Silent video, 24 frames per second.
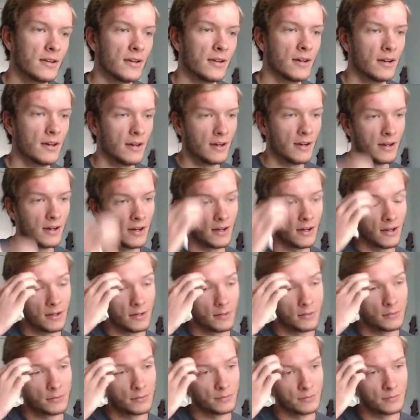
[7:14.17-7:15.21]

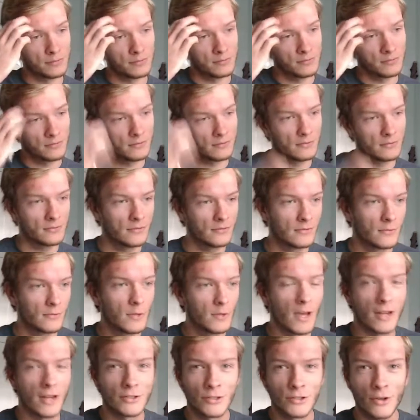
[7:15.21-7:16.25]
Um, yeah.
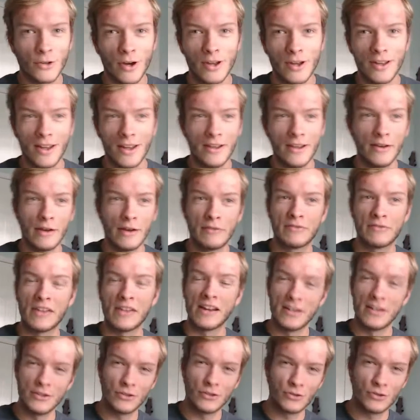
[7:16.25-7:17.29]
So if that
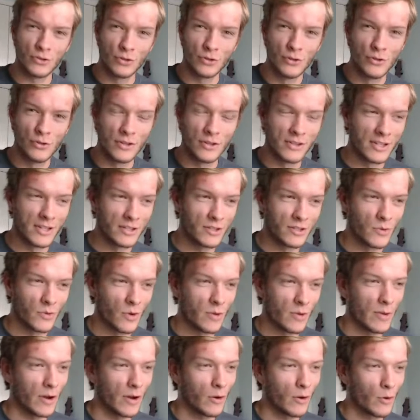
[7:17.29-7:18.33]
is true that that's the one
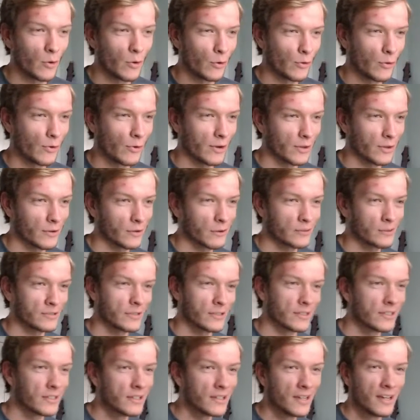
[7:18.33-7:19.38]
about quartering, there's a
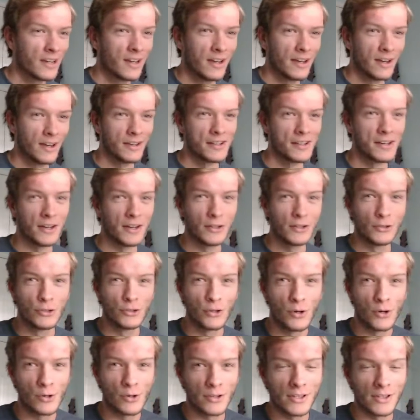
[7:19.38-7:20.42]

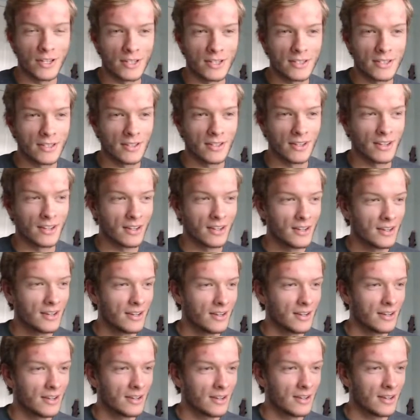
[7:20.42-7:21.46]
joke that's like,
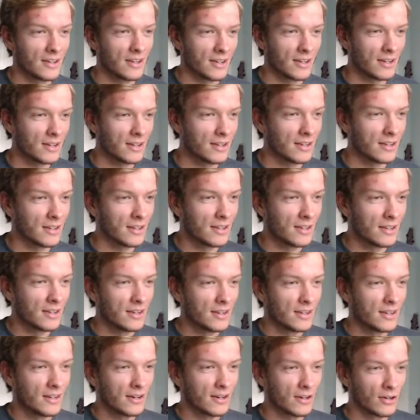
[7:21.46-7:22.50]
uh,
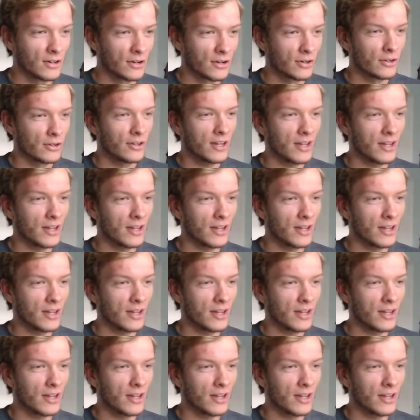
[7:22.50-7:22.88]
girl,